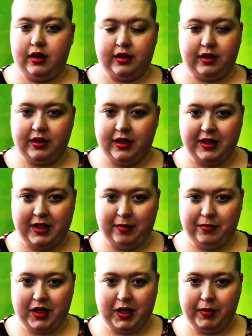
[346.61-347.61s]
little
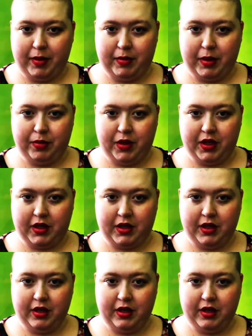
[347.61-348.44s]
something about my book,